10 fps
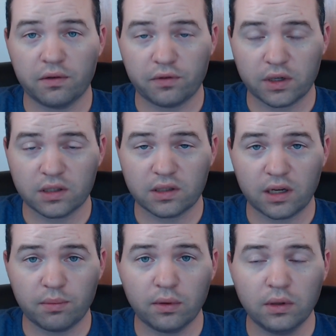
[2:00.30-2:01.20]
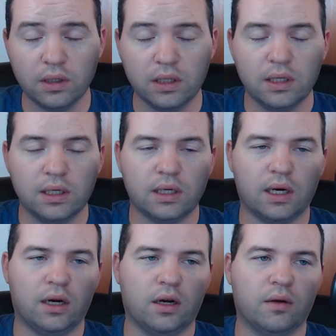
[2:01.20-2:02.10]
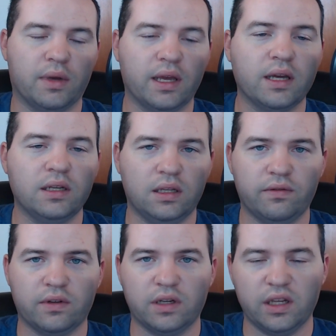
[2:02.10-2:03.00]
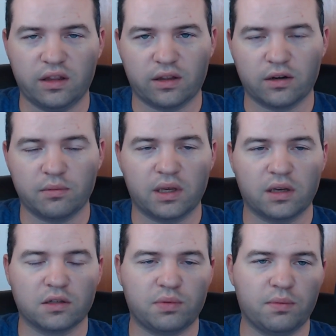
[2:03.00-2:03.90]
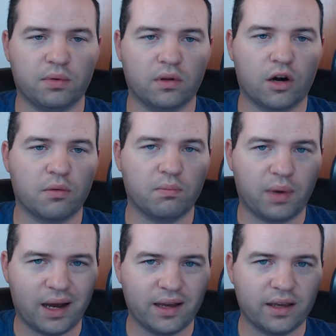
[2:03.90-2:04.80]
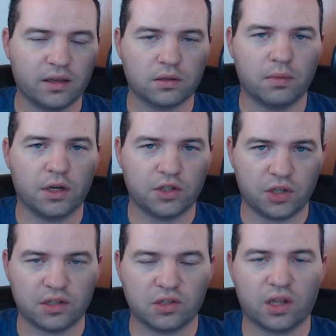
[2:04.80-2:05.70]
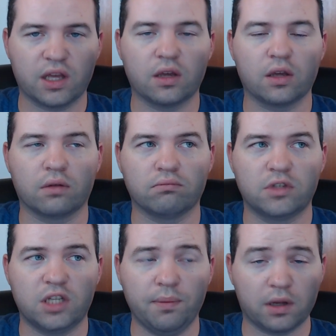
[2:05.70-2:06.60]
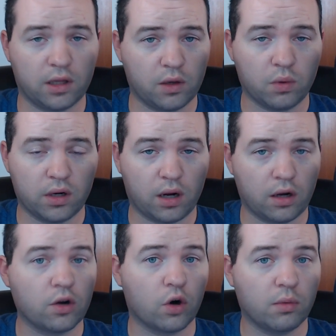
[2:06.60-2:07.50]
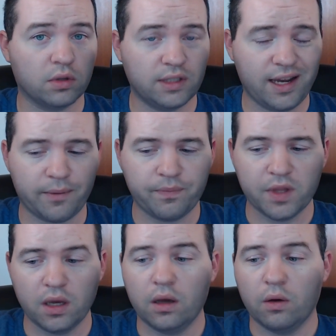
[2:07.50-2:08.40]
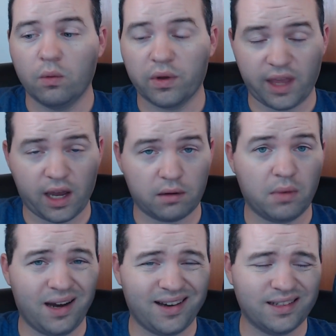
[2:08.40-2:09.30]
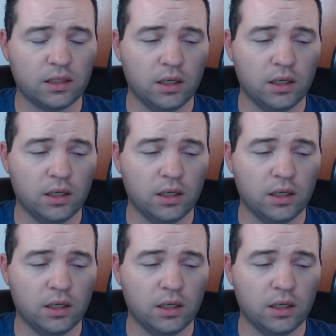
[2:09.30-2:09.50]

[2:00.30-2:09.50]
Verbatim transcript: for example, um, and even Ether, because people aren't buying as much as they typically would on a normal day. With that in mind,